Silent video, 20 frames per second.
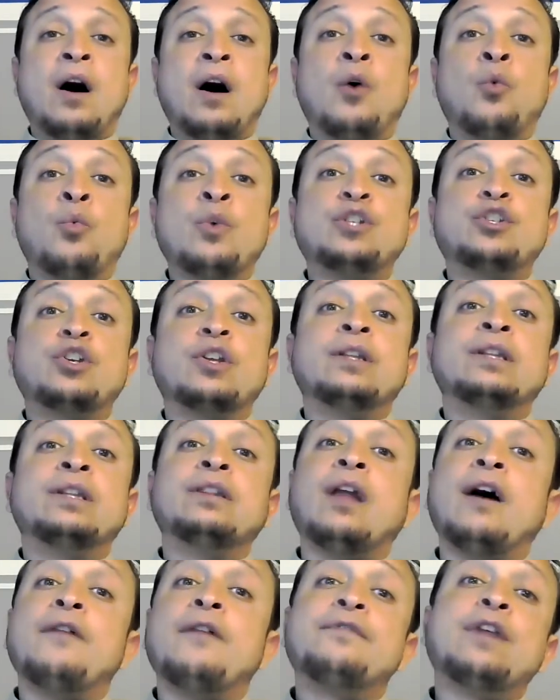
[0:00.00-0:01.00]

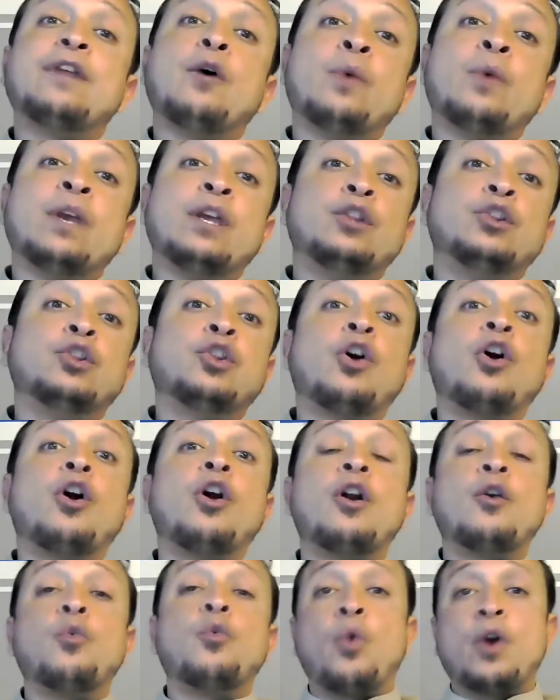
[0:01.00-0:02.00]
love that we
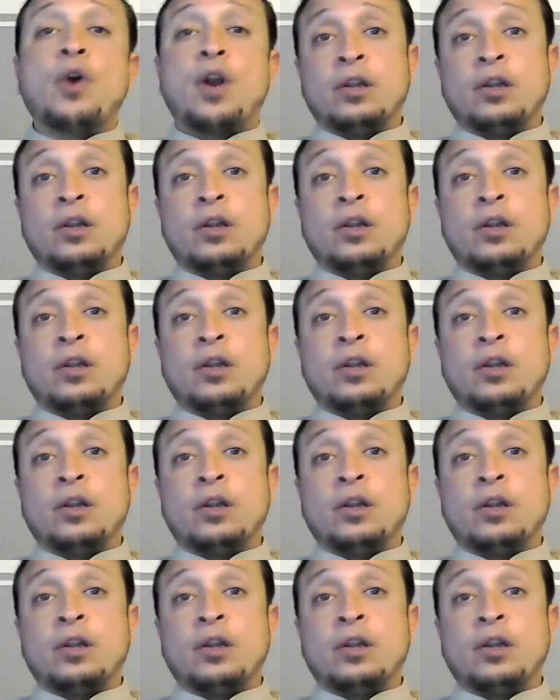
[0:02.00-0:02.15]
learn what